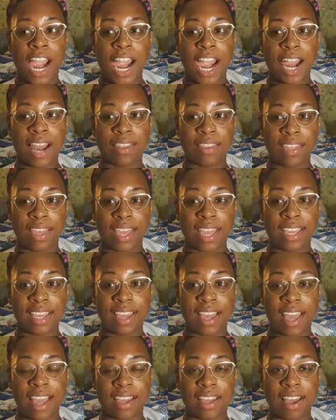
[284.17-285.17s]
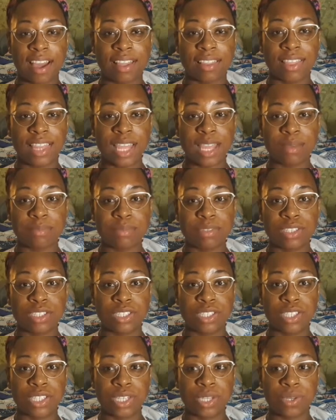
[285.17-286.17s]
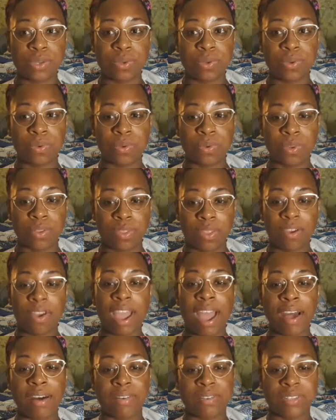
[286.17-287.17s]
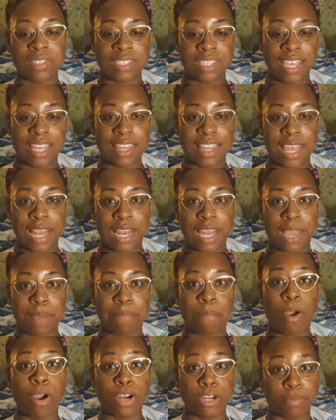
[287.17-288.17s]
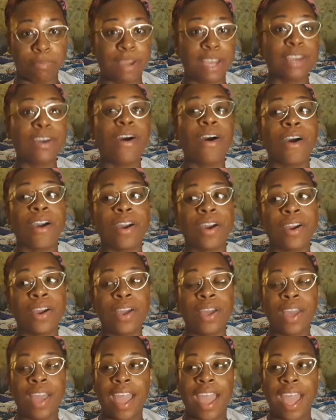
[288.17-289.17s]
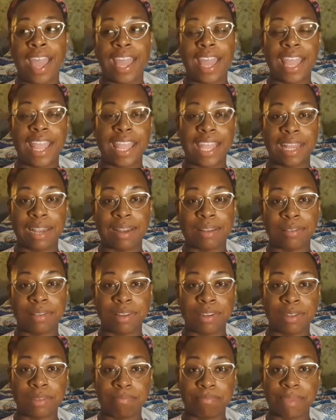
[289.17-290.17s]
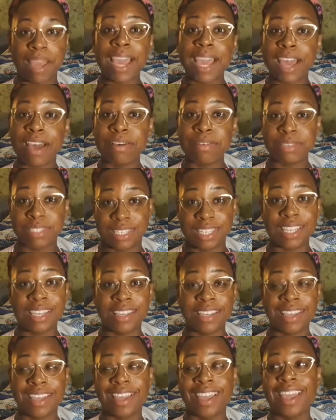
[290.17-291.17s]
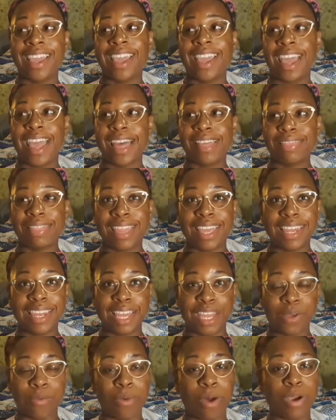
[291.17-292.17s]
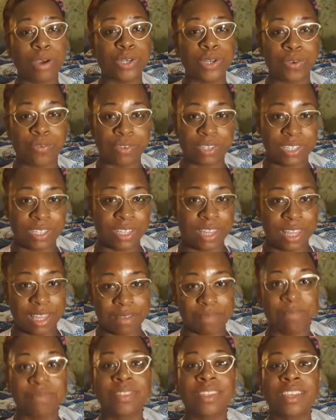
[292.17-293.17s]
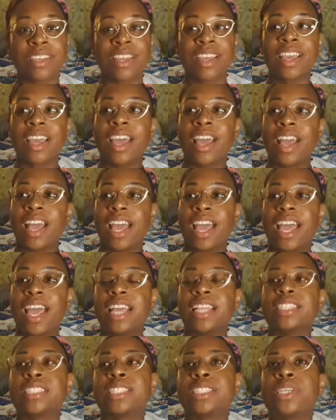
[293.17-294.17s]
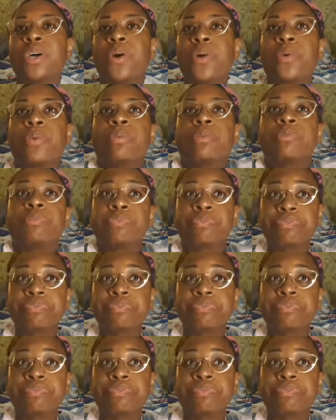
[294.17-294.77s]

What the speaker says: and like I got them to their house, and then like parked my car in my house and then like walked over to them. And so